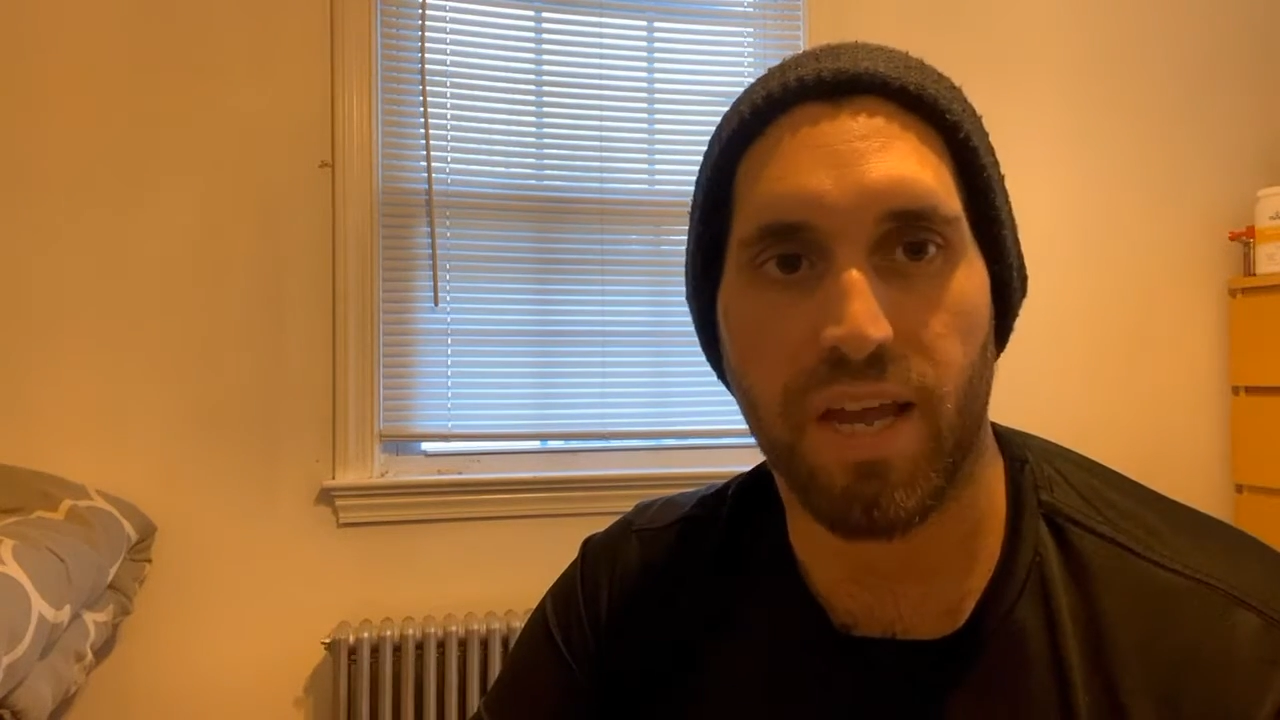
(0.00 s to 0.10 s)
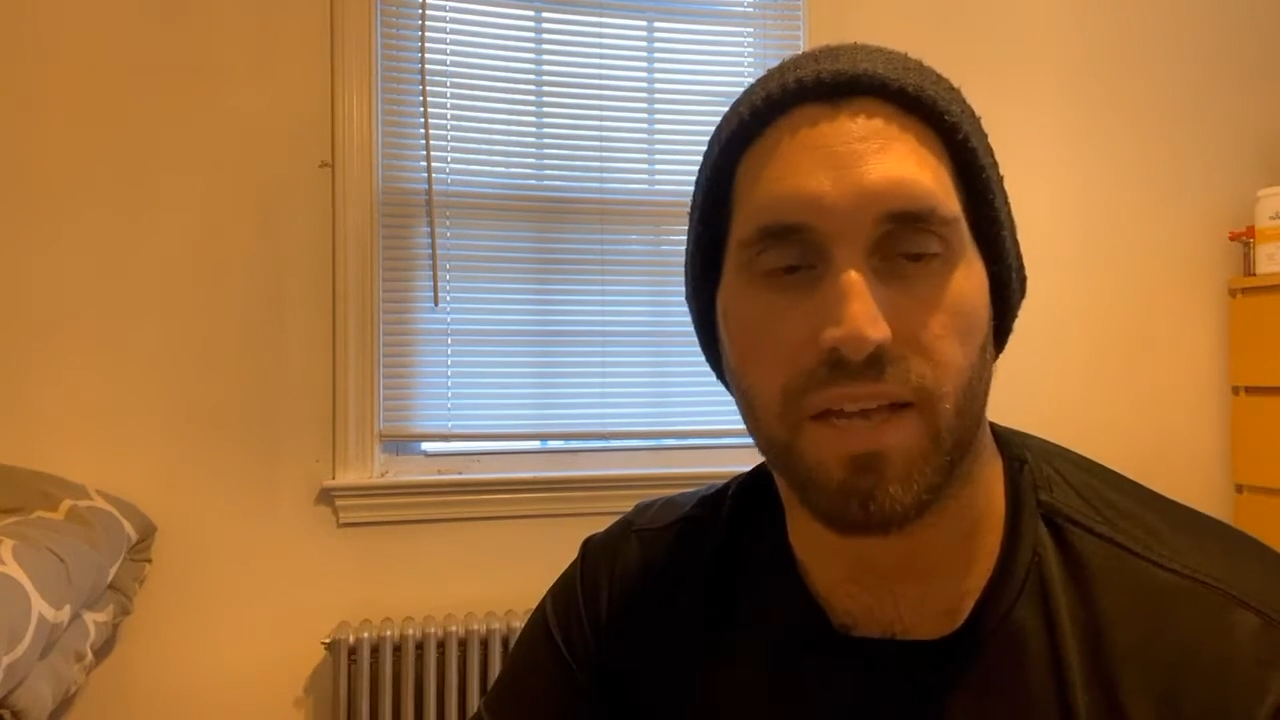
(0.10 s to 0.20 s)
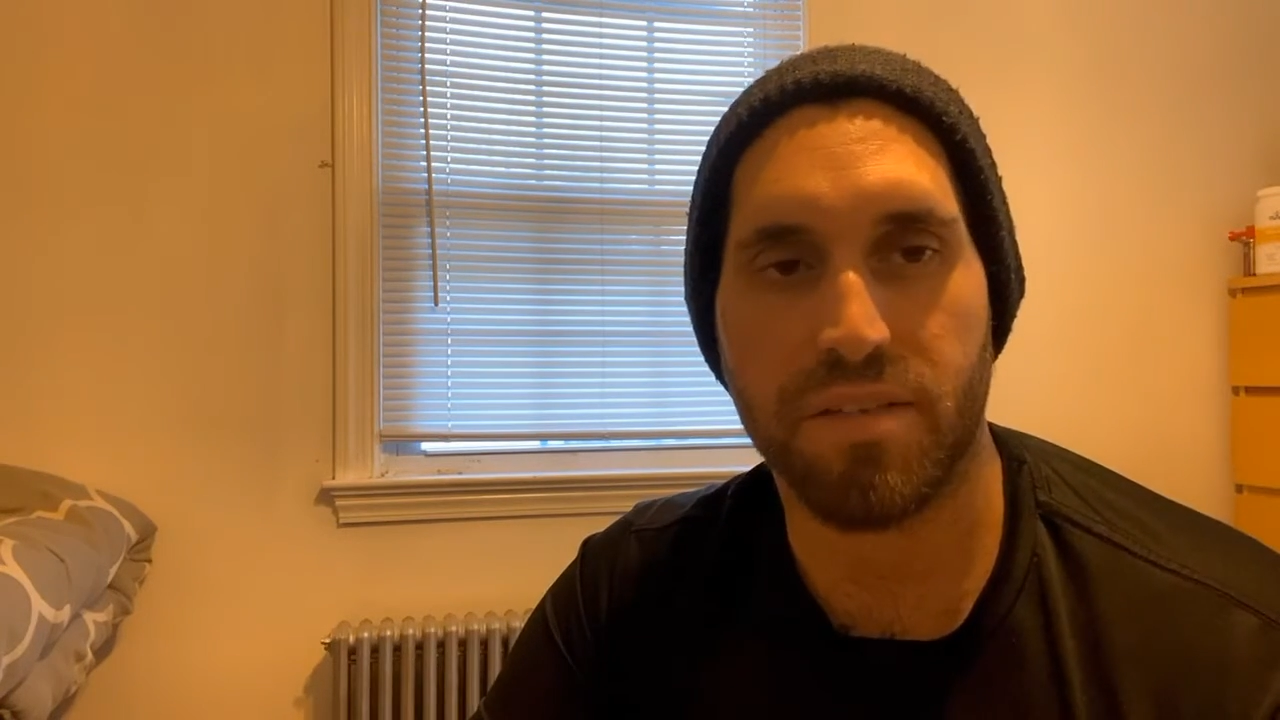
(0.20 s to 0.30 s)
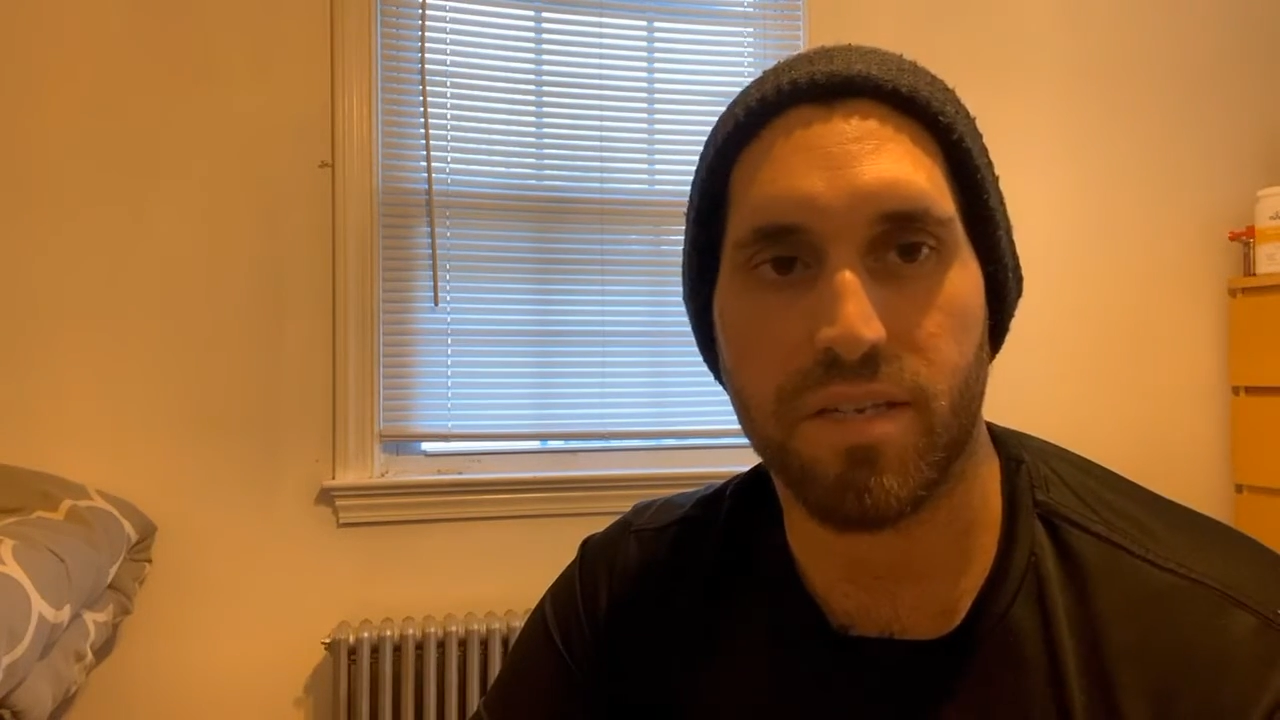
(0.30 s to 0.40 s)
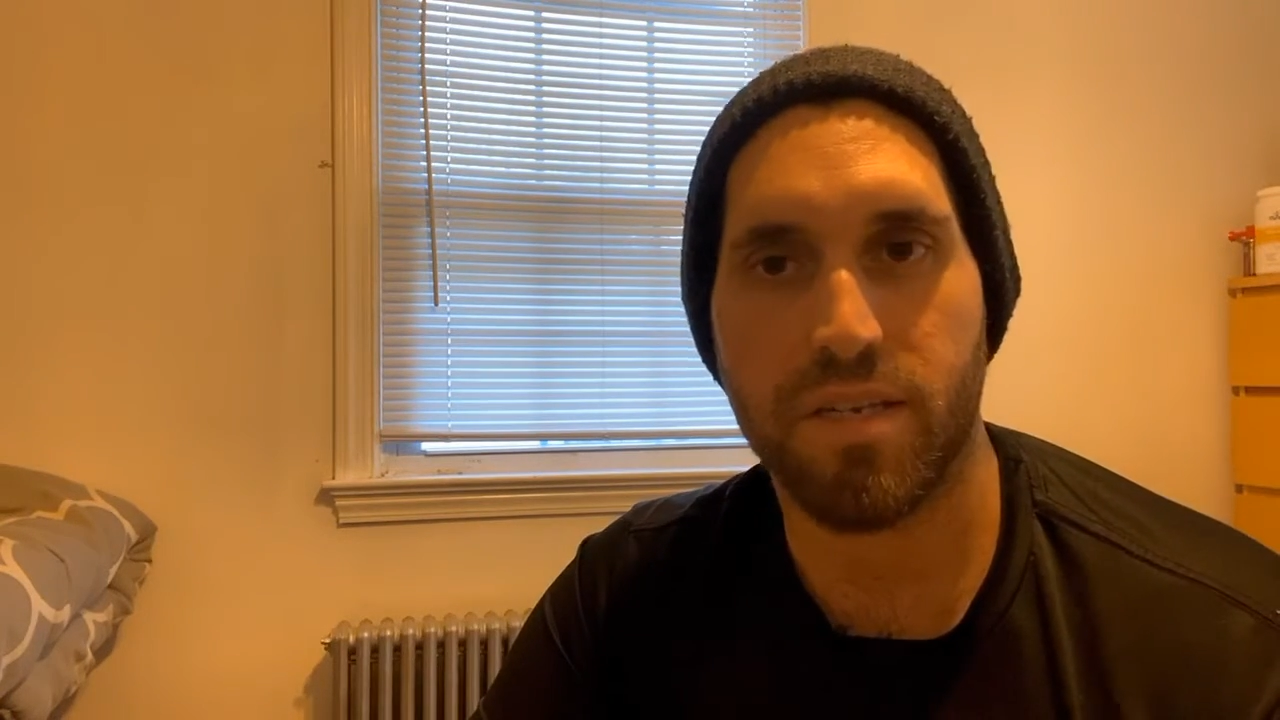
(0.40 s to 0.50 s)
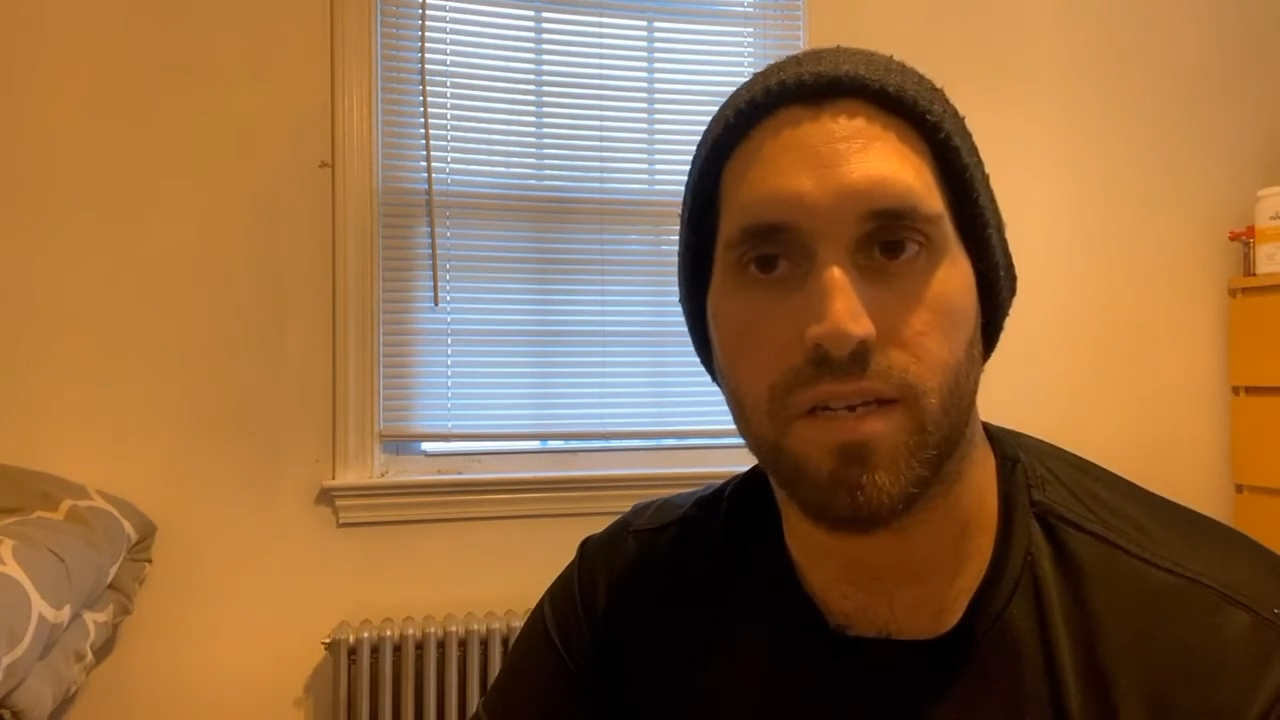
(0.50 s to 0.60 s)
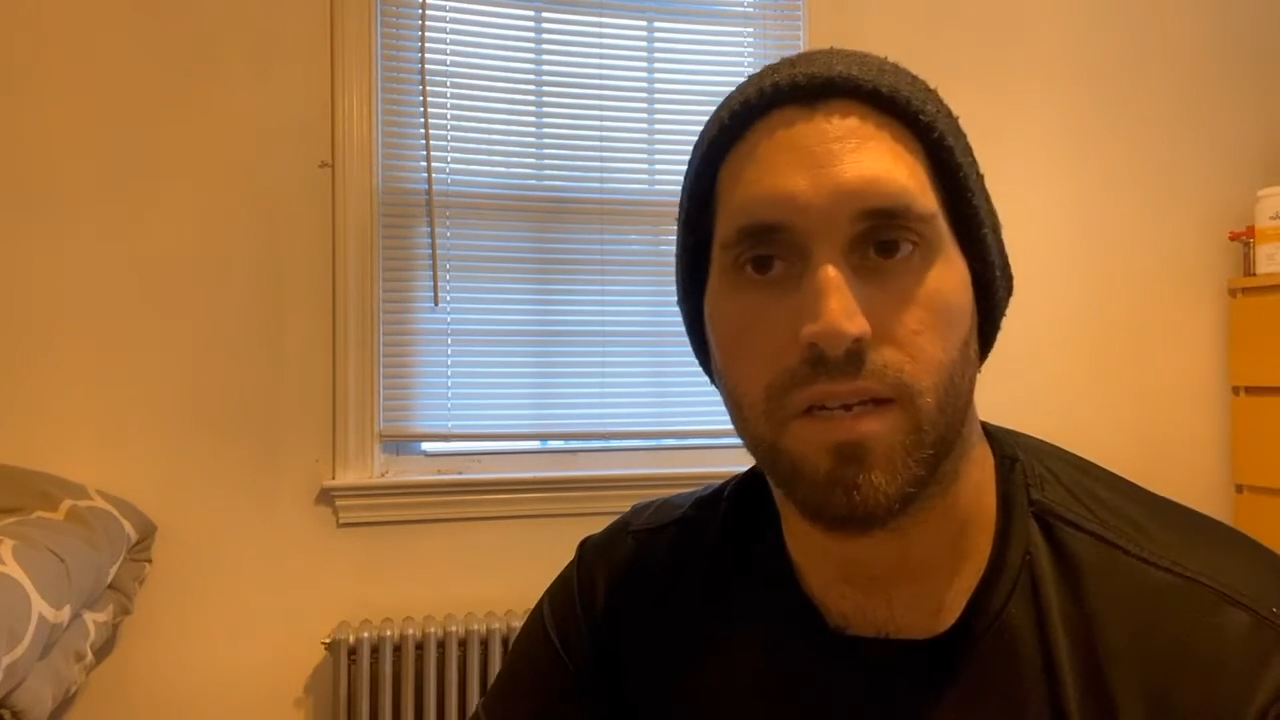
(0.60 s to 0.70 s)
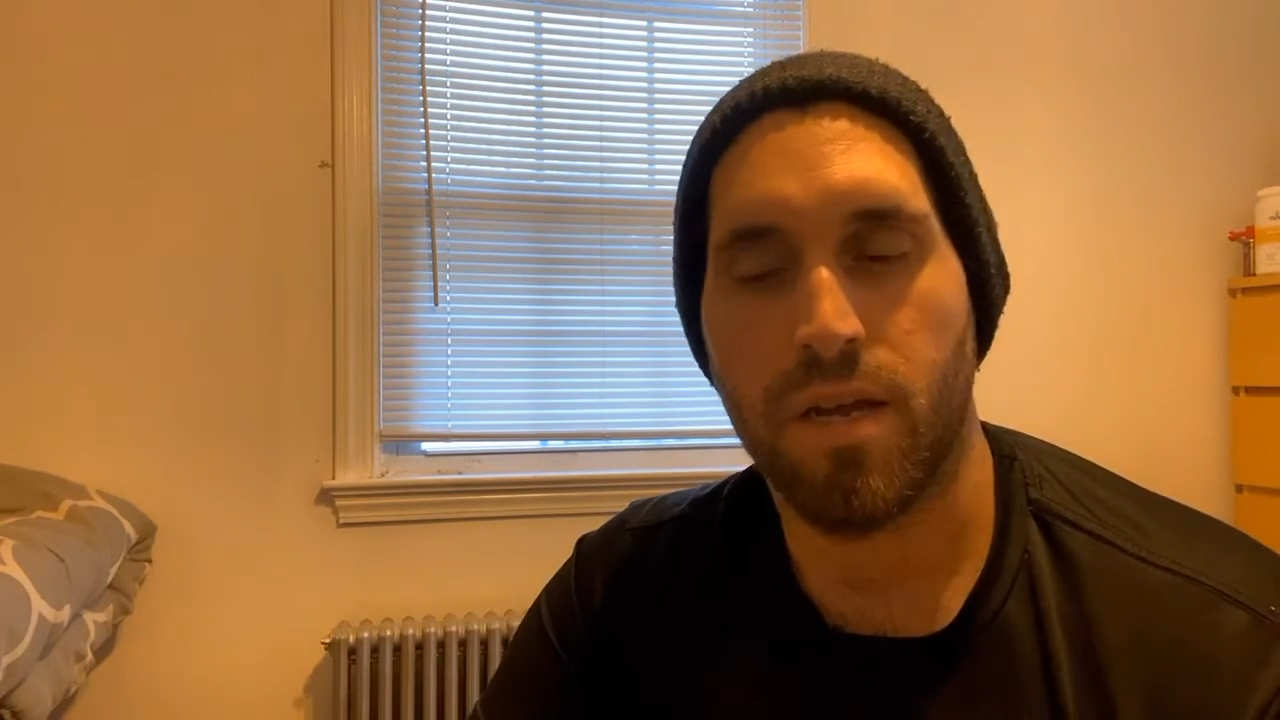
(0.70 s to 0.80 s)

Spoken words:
acid,